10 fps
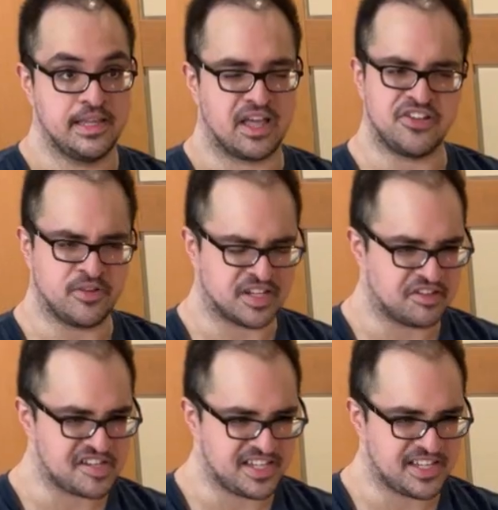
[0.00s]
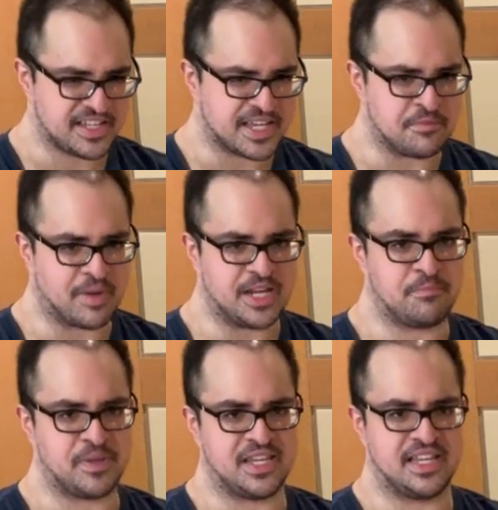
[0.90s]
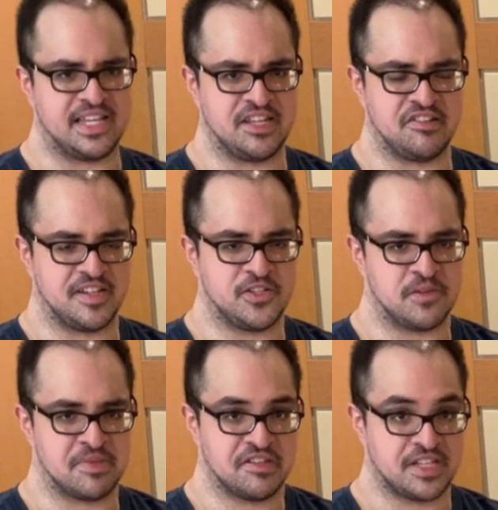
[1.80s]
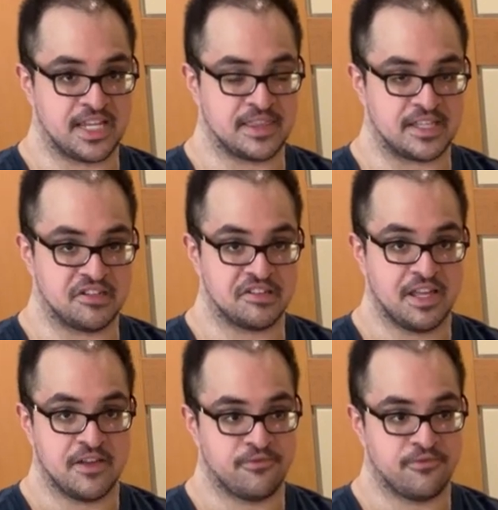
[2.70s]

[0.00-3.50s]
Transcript: As you can see, it might be easy to mistake this